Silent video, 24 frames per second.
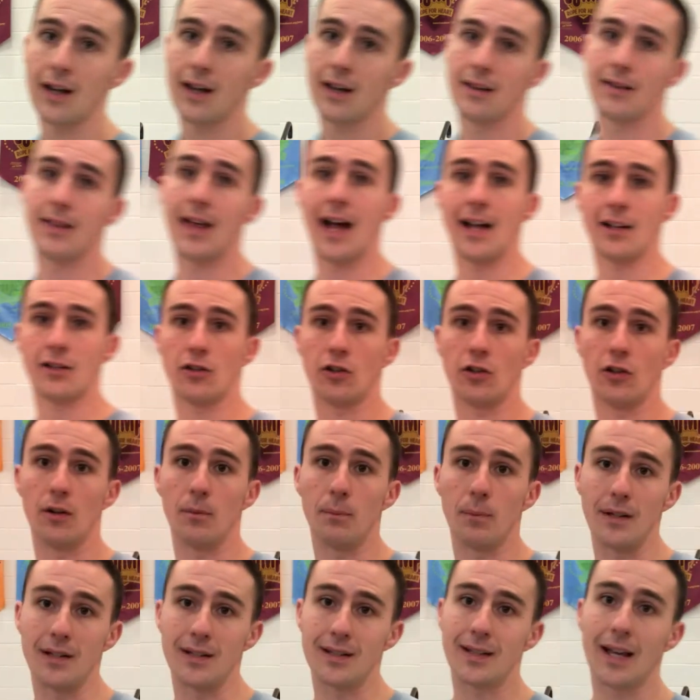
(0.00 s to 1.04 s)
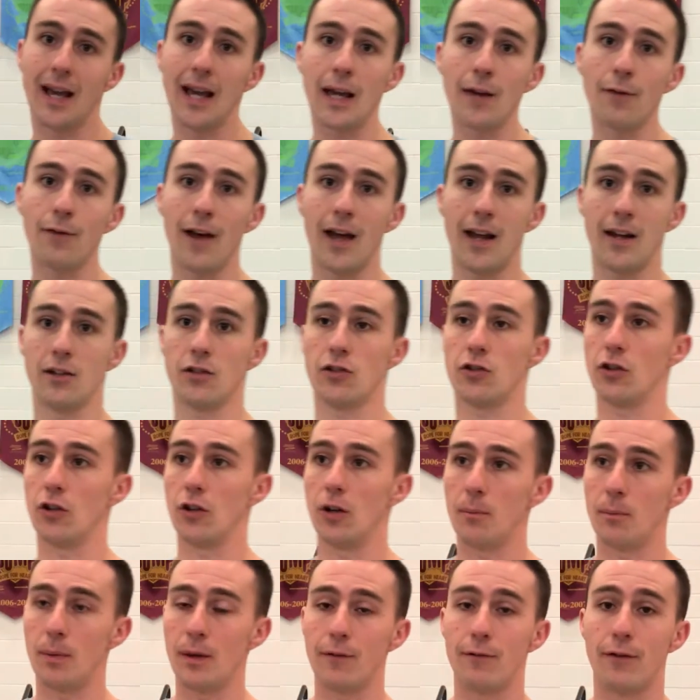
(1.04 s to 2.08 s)
that's gonna be safe and is
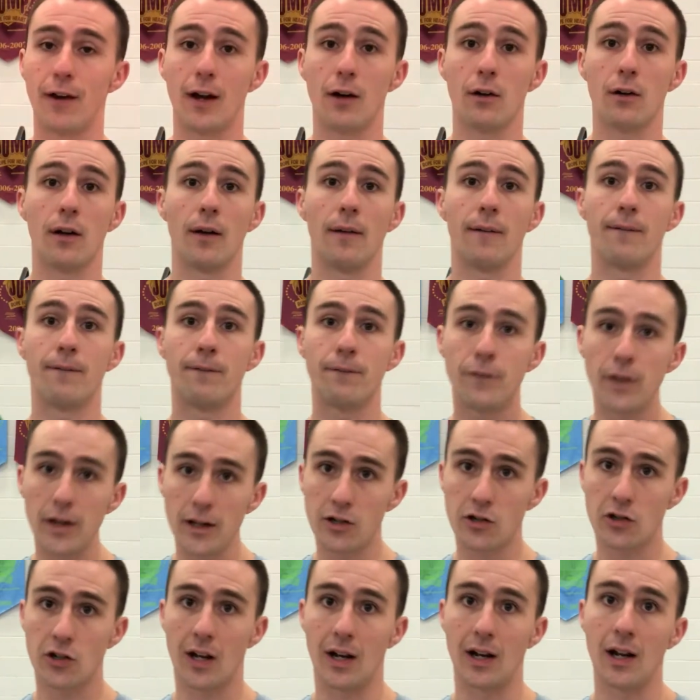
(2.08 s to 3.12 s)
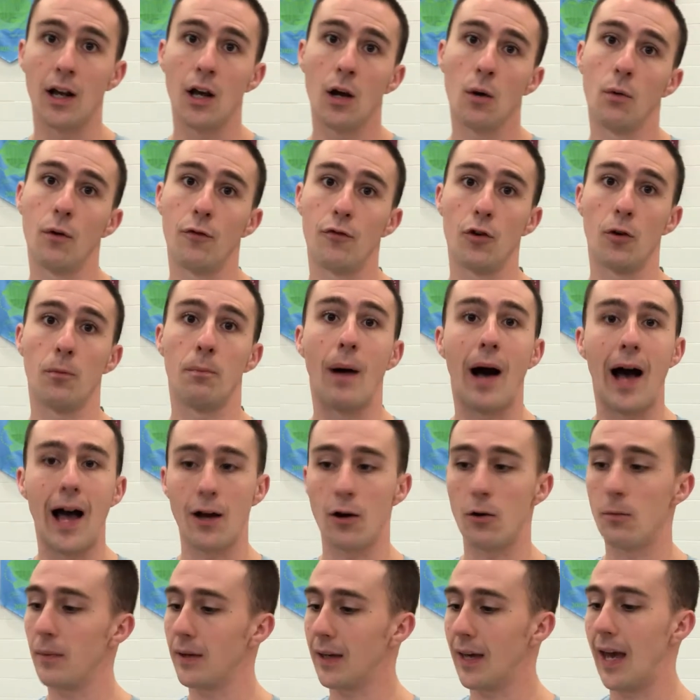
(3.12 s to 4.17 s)
gonna be very efficient with your
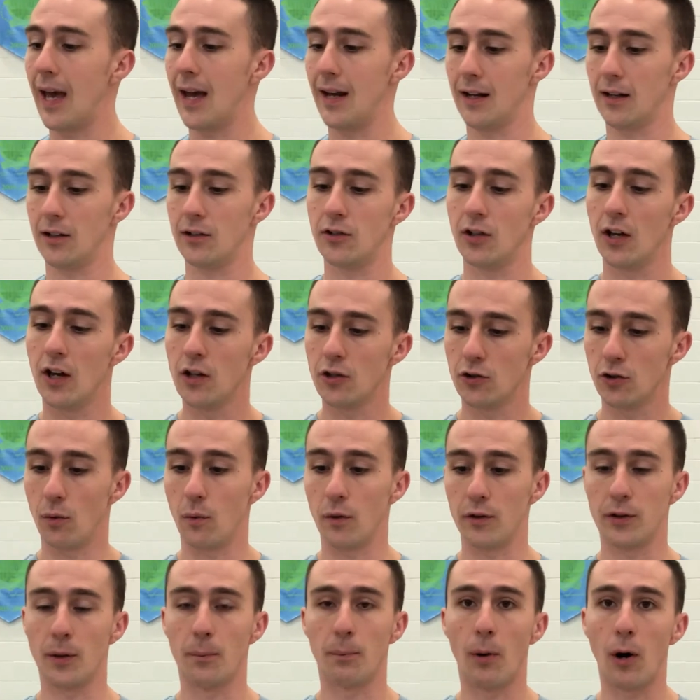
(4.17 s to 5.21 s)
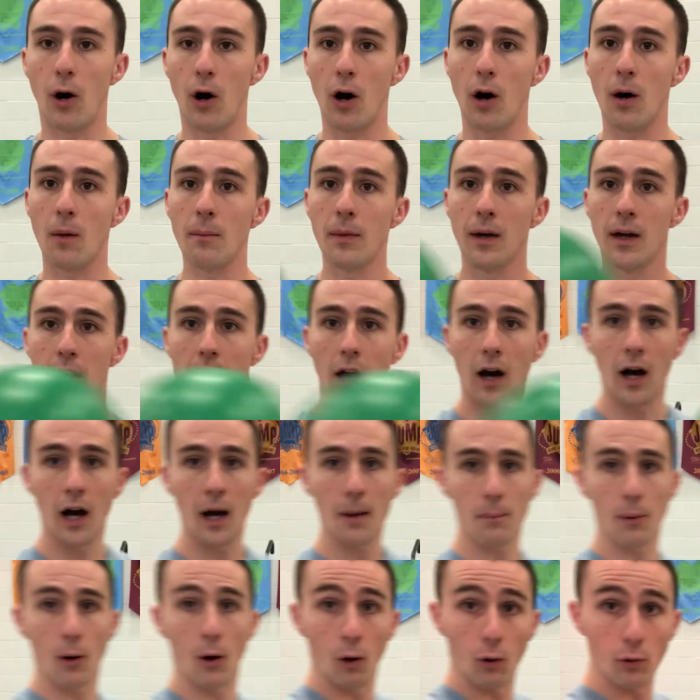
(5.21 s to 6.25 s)
biomechanics. So I want the palm
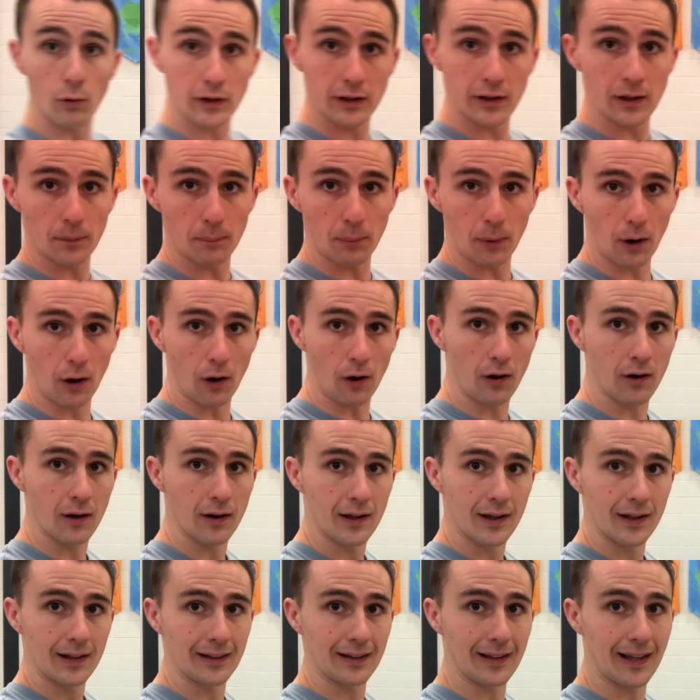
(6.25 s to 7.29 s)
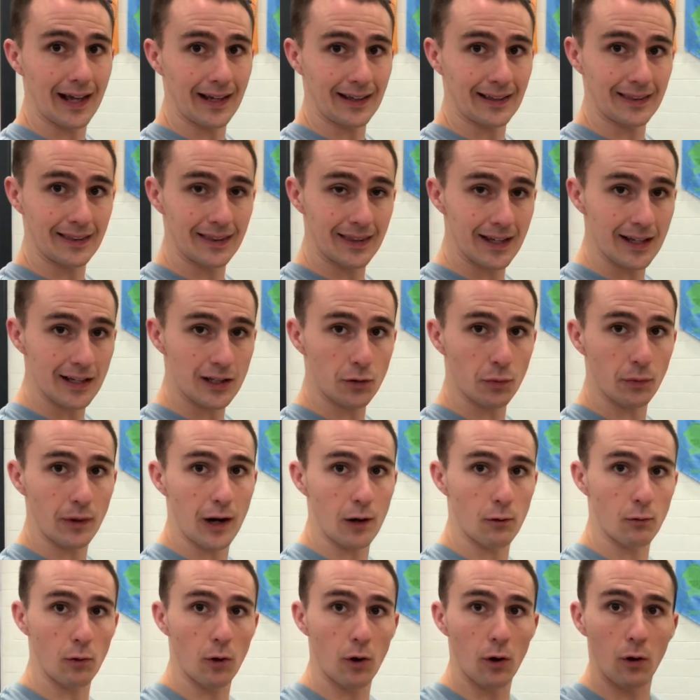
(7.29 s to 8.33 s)
up, holding the ball like this when I
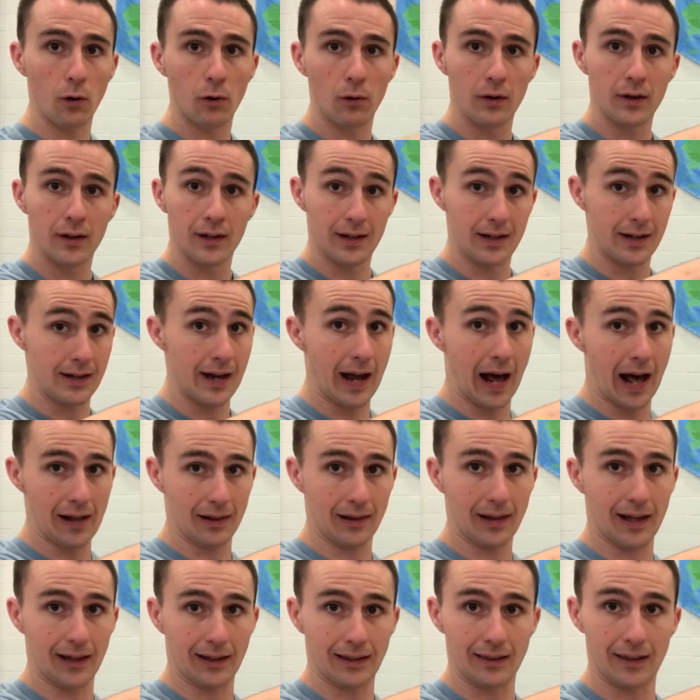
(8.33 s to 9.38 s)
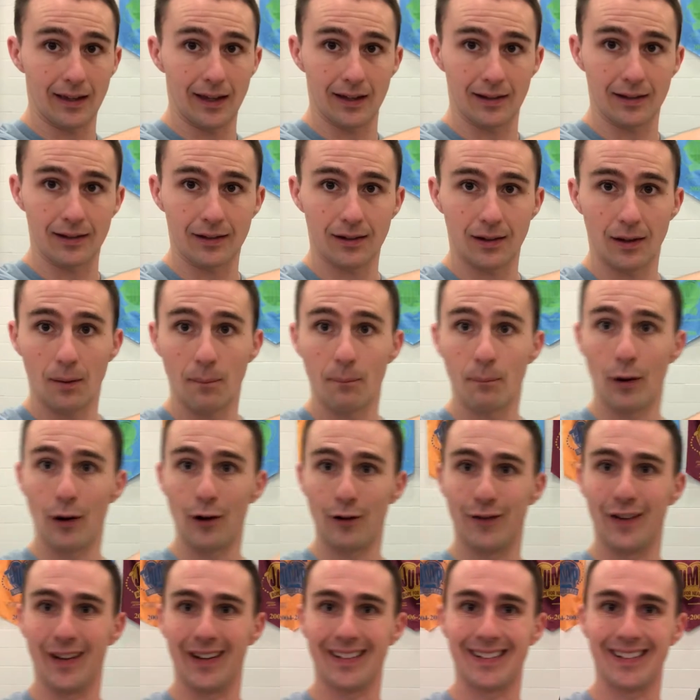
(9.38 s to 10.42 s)
roll, not like this.
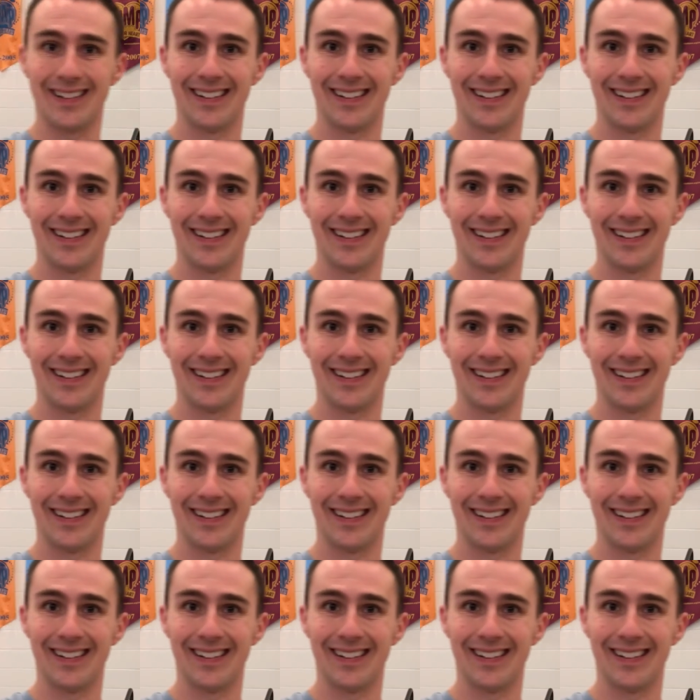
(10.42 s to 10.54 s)
Perfect.